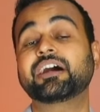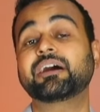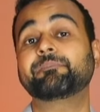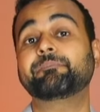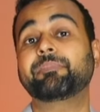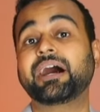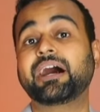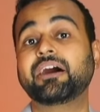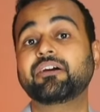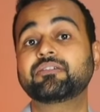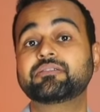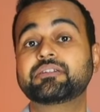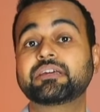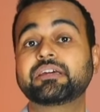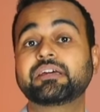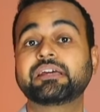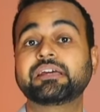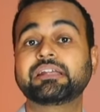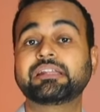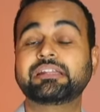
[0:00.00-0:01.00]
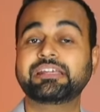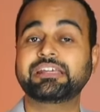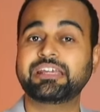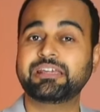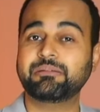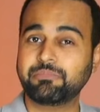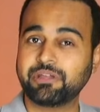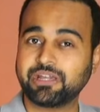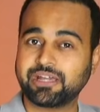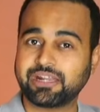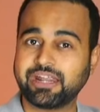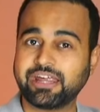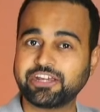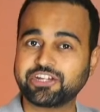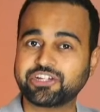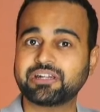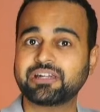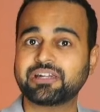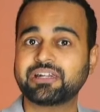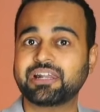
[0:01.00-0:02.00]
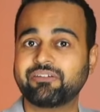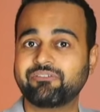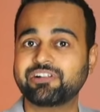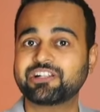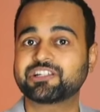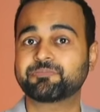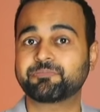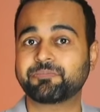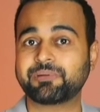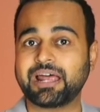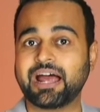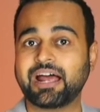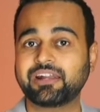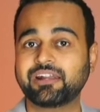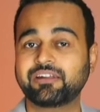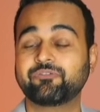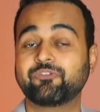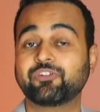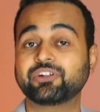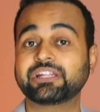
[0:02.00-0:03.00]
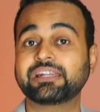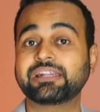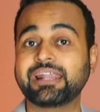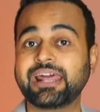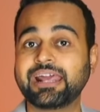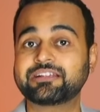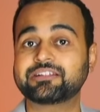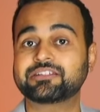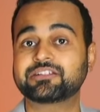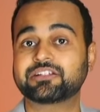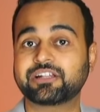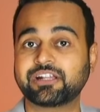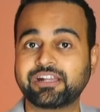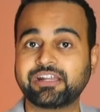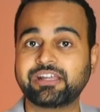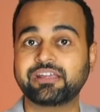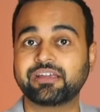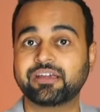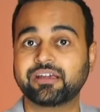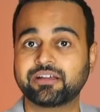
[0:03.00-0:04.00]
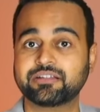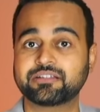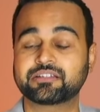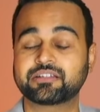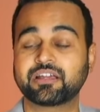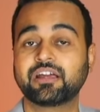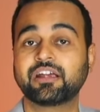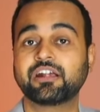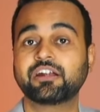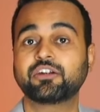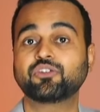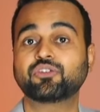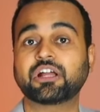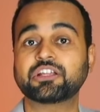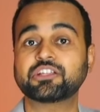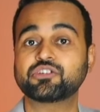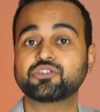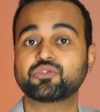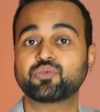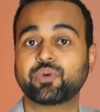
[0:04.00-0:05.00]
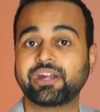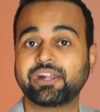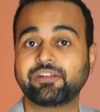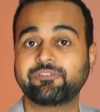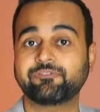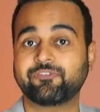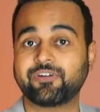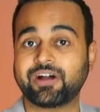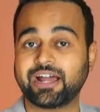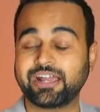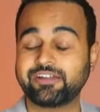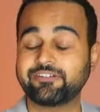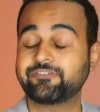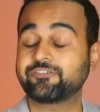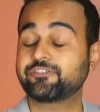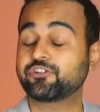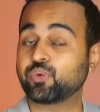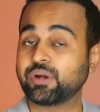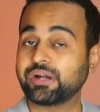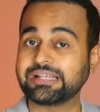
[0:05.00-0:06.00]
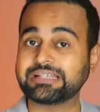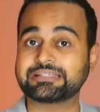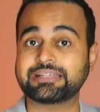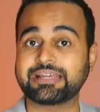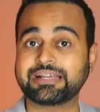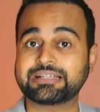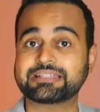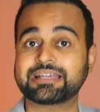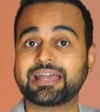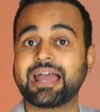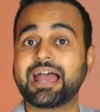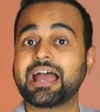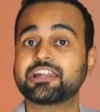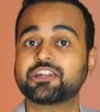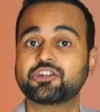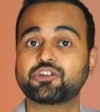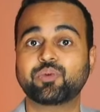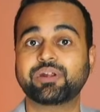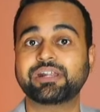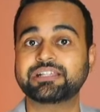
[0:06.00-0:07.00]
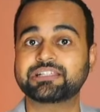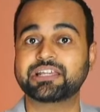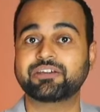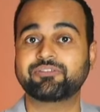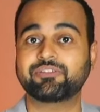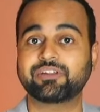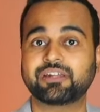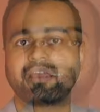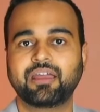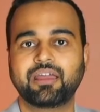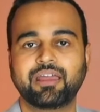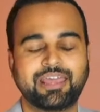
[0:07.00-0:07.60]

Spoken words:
about the immigration levels plan for the next 3 years, 2025, 26, and 27.